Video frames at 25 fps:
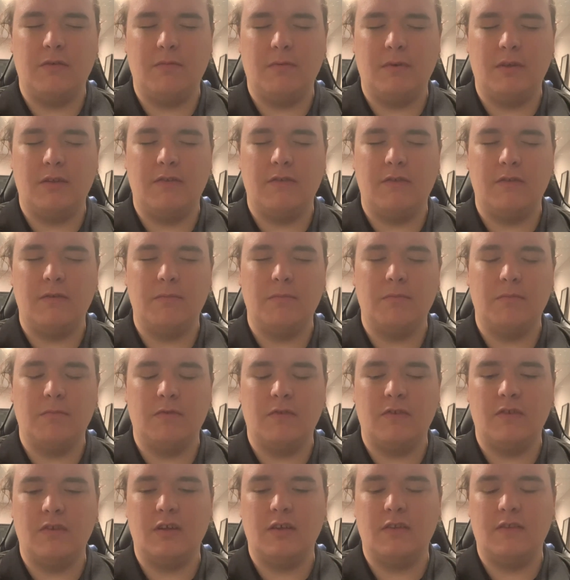with some
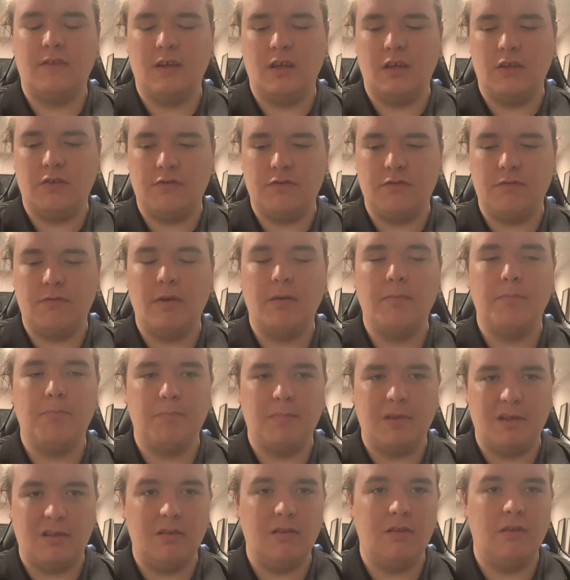sauteed shrimp
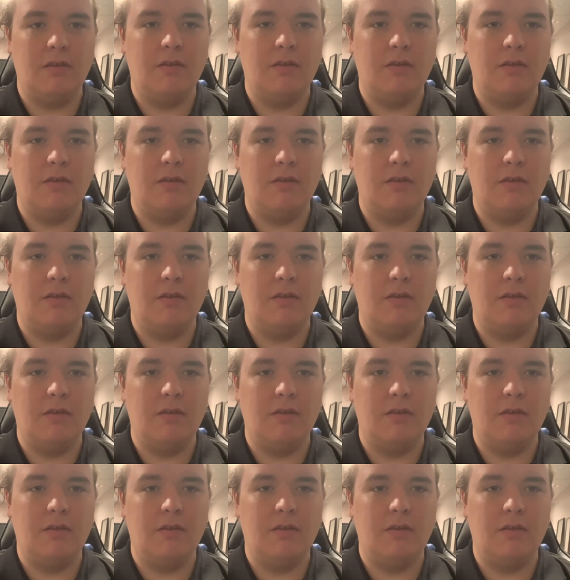uh,